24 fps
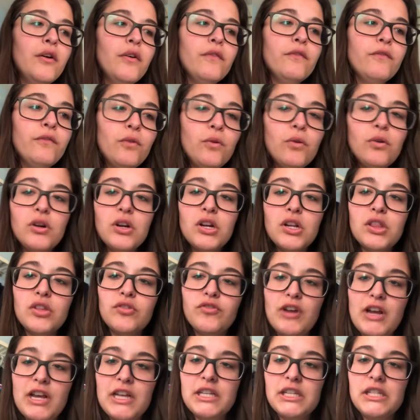for the
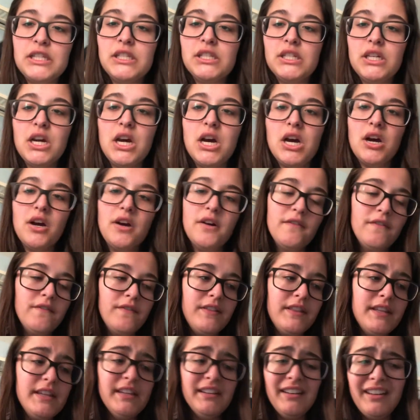rest of
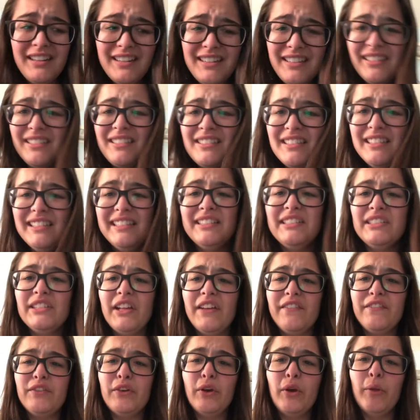the night until
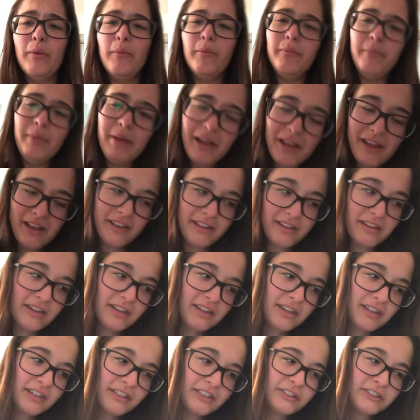I go to bed.